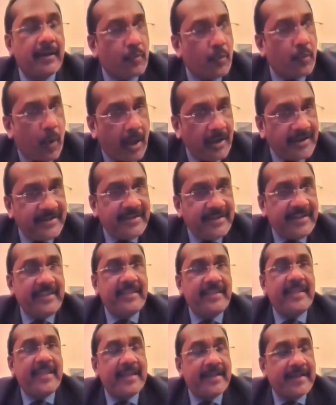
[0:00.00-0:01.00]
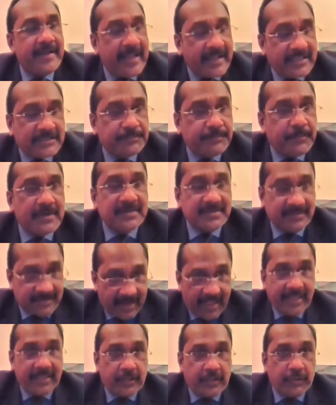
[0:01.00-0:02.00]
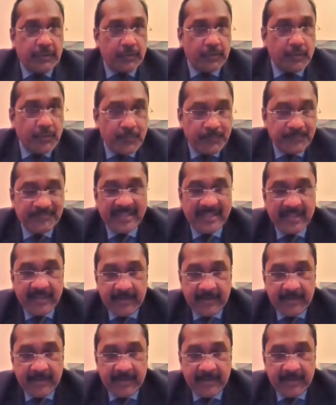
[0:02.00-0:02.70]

quality experts like you,